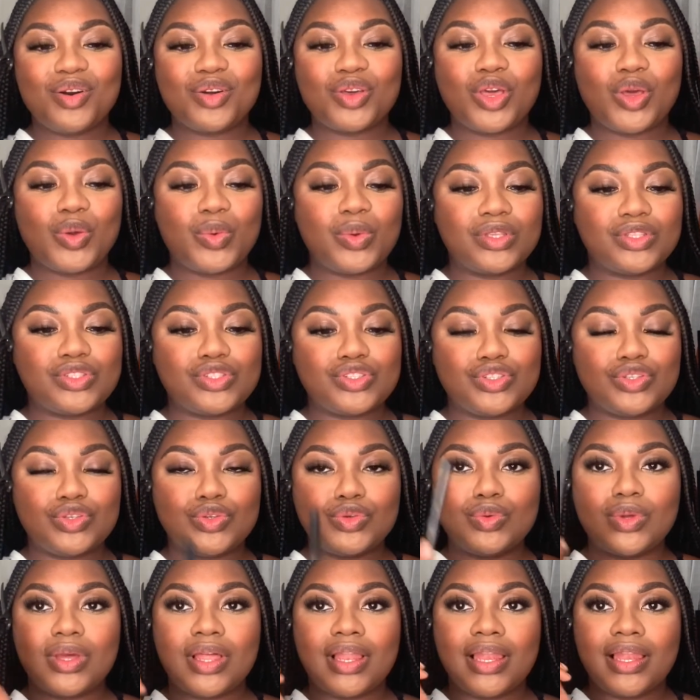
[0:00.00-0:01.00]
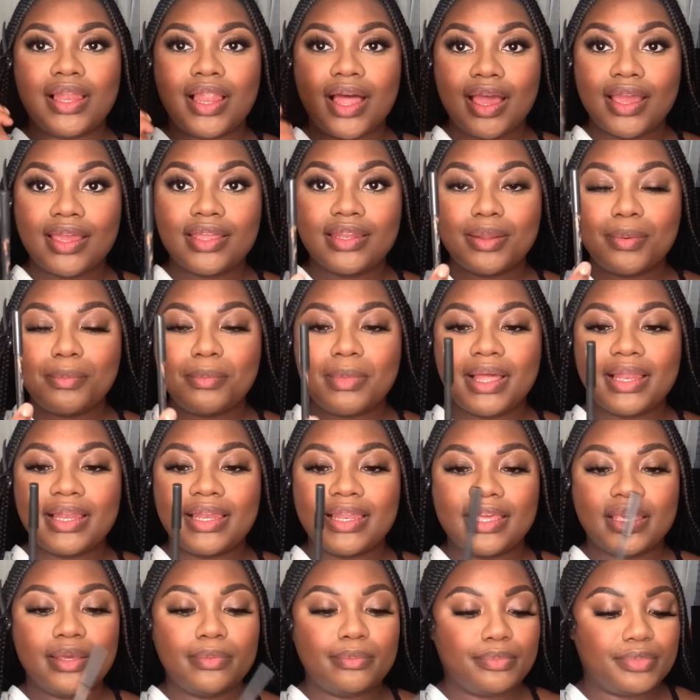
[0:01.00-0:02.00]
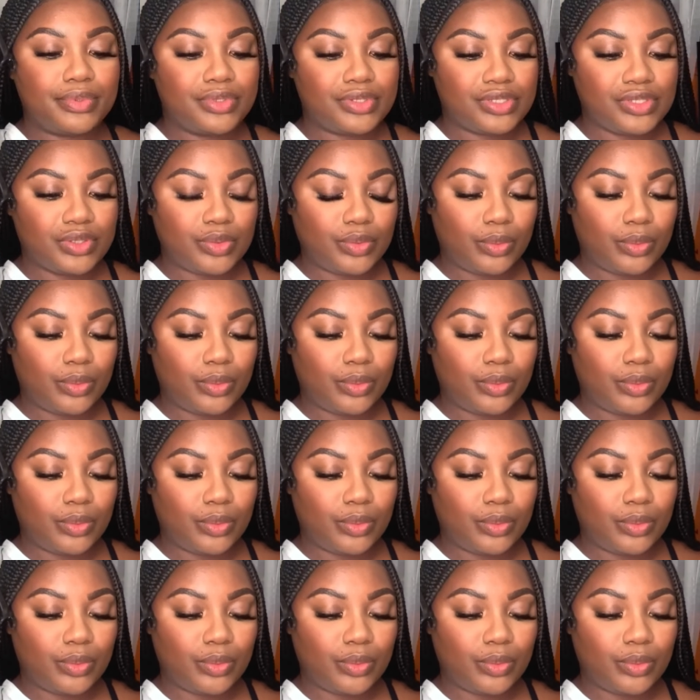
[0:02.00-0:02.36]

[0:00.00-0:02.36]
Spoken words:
going to line my lips